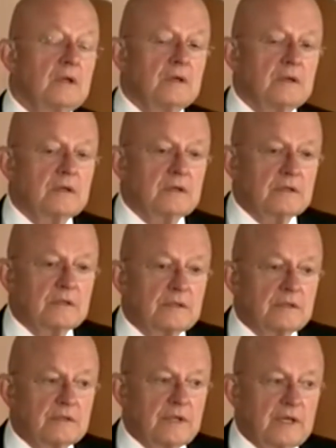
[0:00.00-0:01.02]

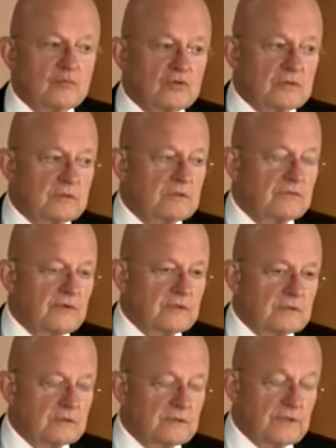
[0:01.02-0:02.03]
then
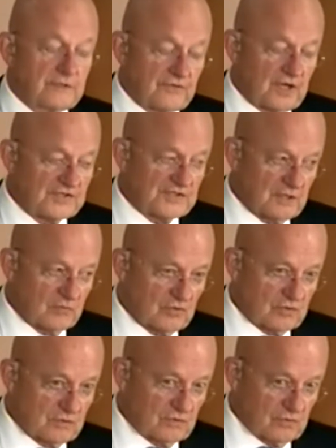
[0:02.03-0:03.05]
Vice
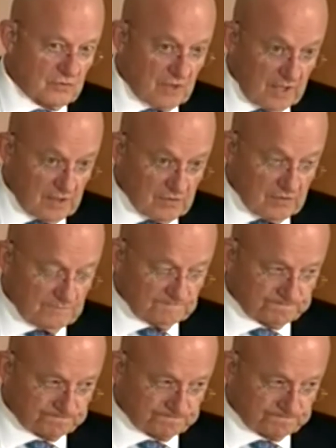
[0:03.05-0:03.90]
Admiral Noel Geiler,